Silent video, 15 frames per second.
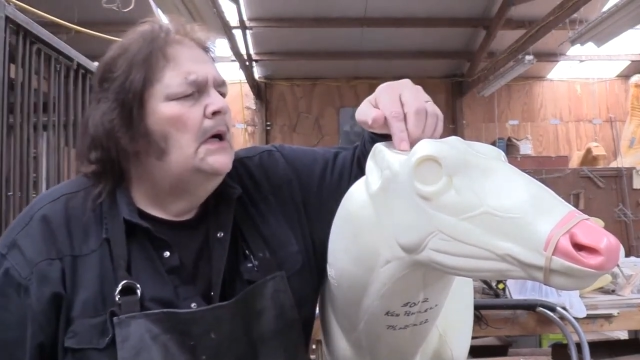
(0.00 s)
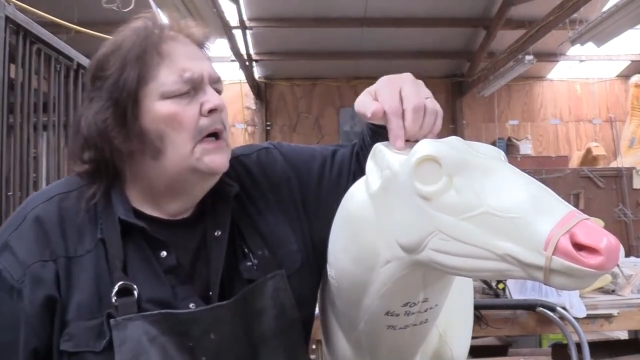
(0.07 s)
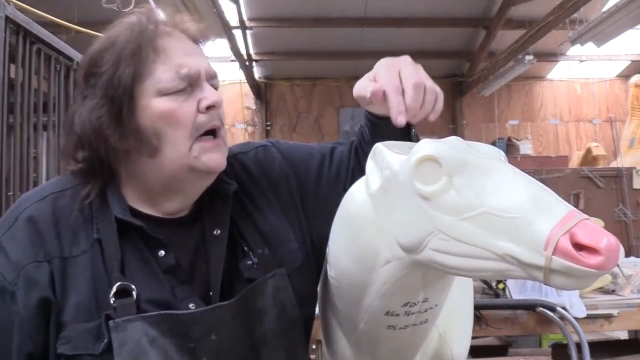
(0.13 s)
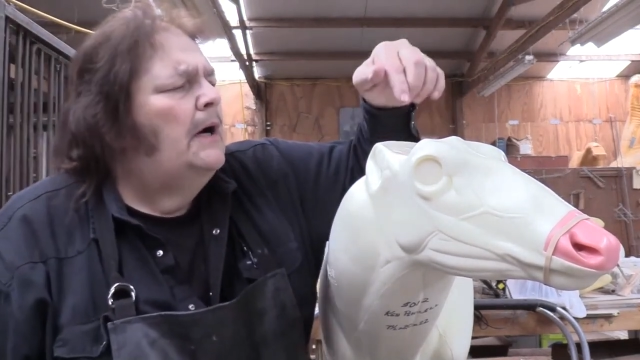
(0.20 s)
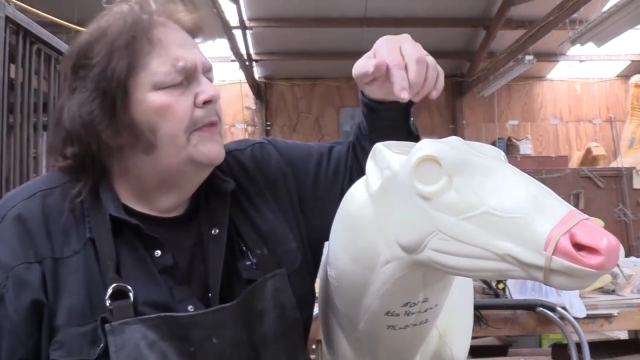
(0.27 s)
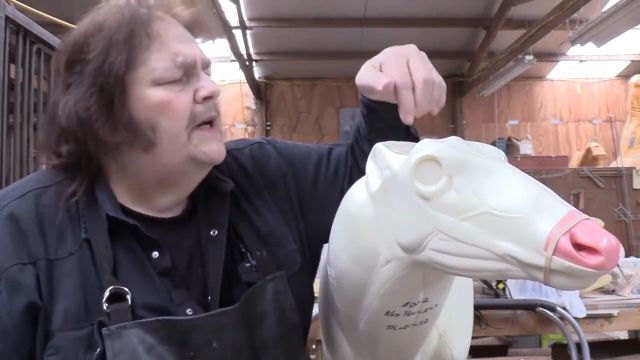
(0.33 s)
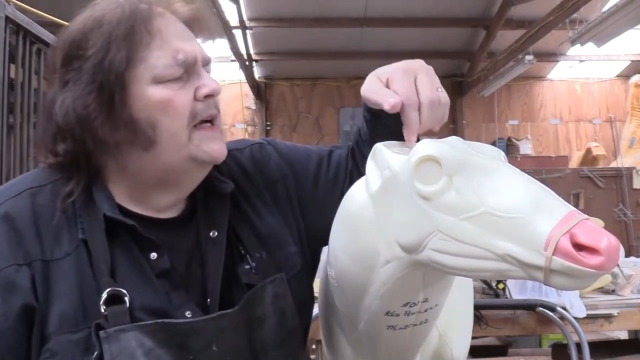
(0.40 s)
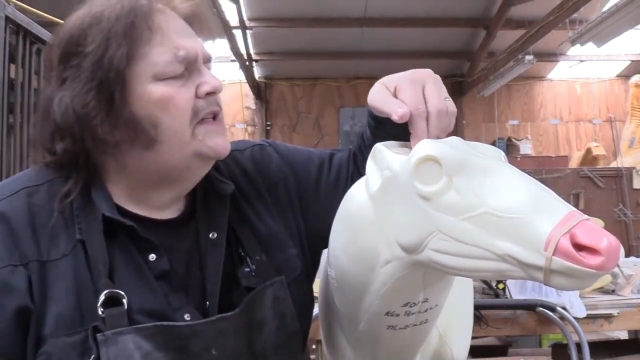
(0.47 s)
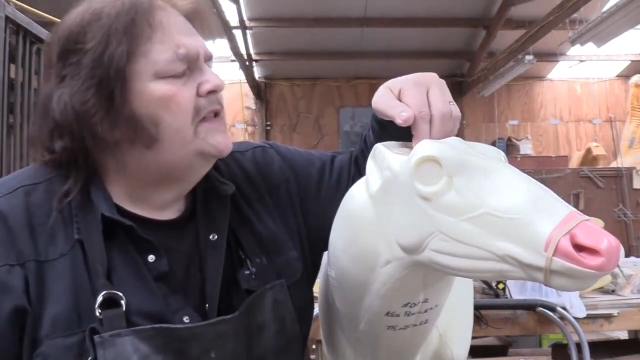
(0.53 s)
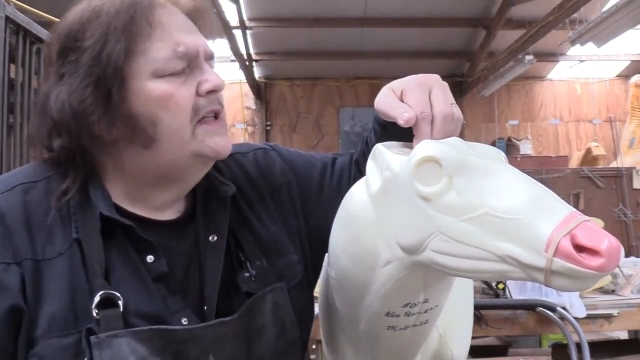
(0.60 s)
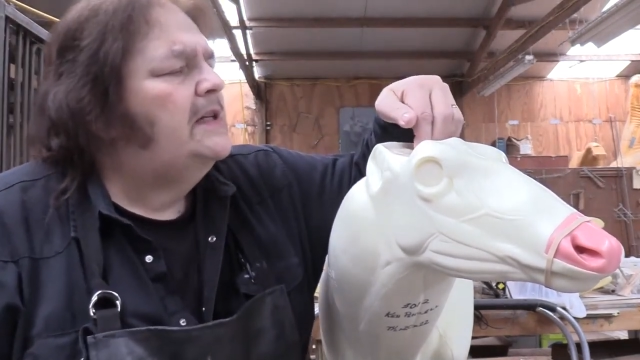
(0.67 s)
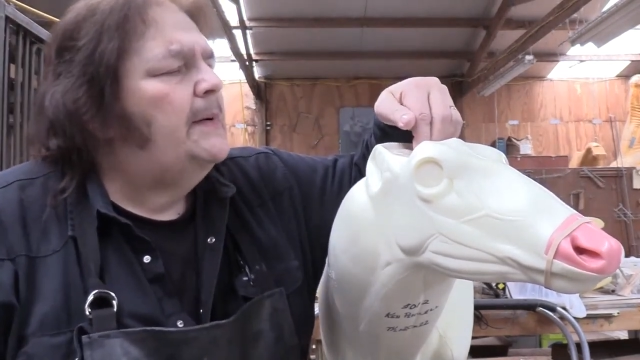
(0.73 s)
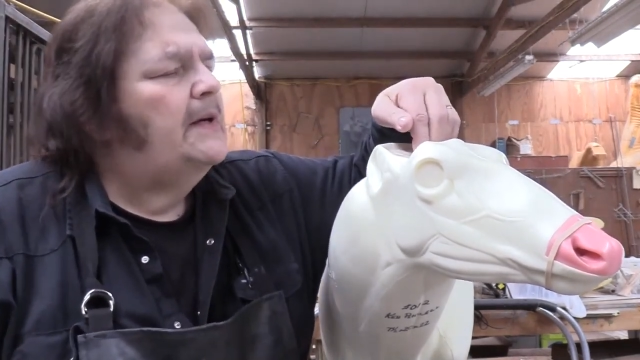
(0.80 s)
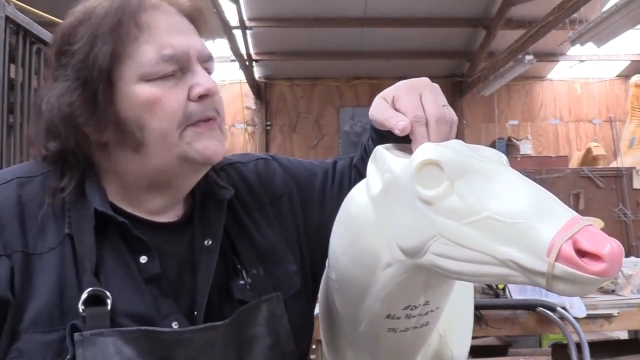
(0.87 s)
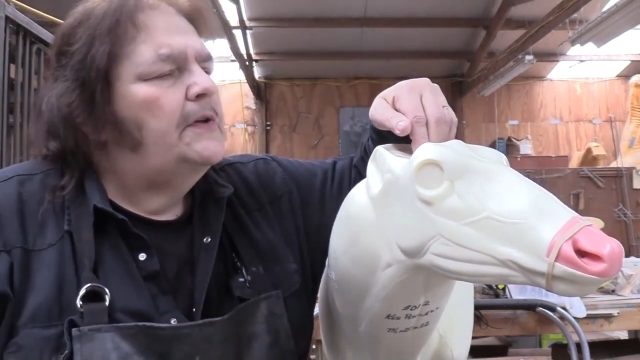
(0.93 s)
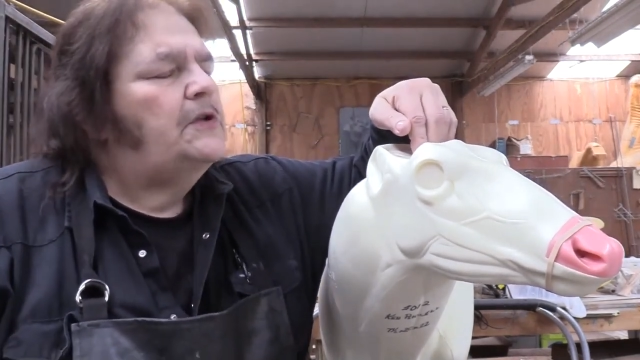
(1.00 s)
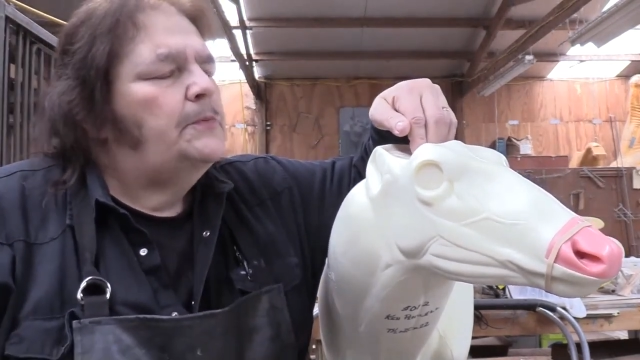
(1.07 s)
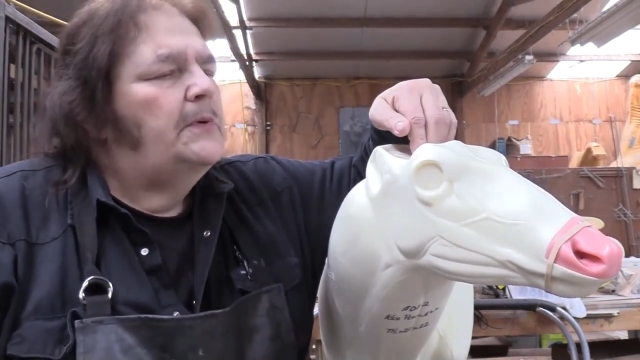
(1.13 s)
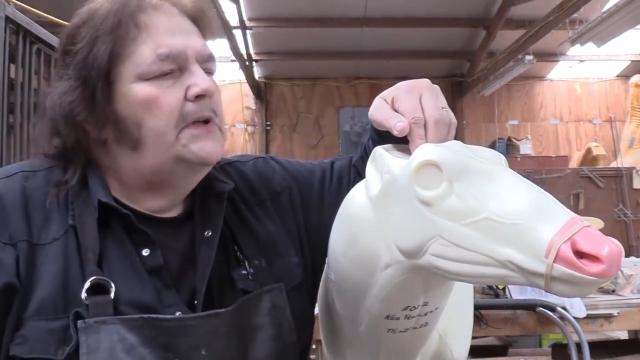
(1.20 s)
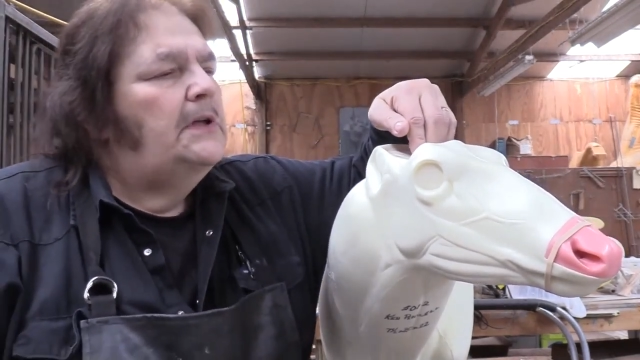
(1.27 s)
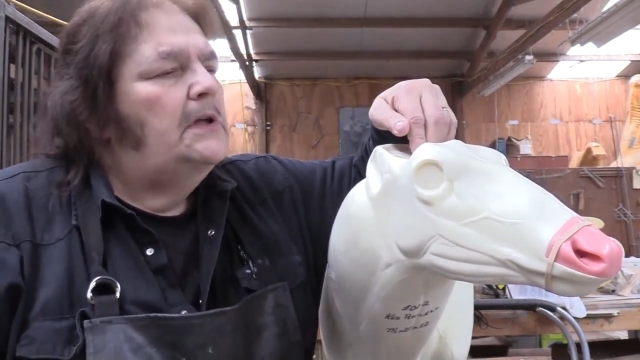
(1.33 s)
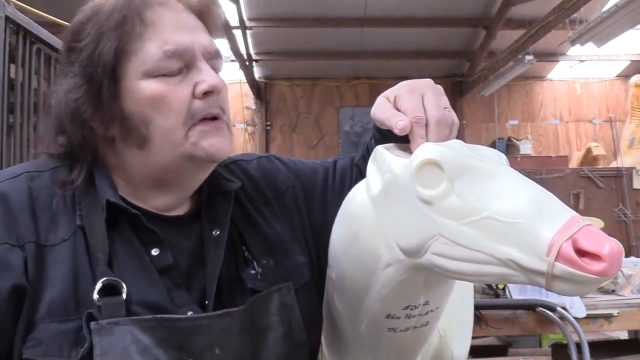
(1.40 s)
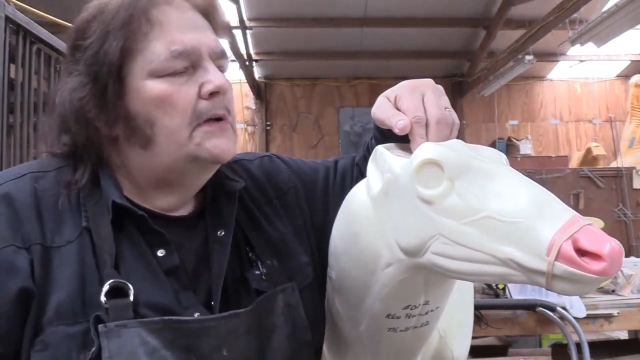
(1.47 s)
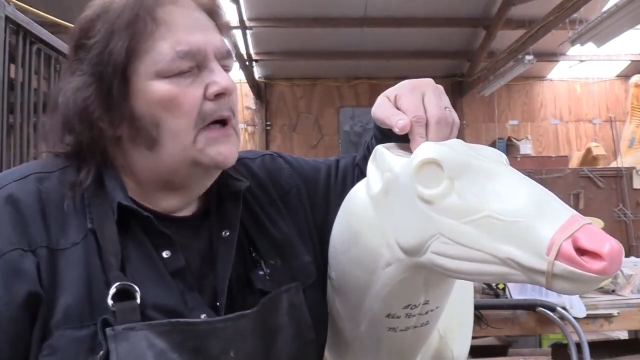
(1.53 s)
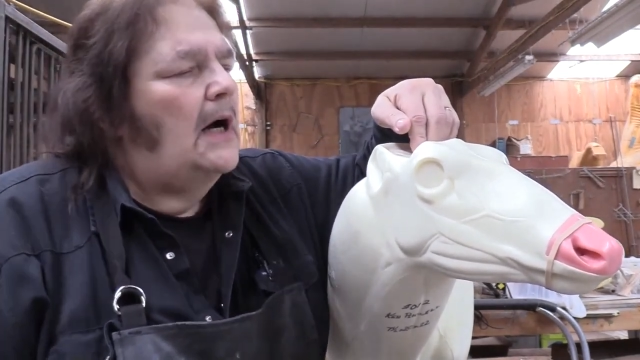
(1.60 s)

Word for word: Now the nice thing about this one here,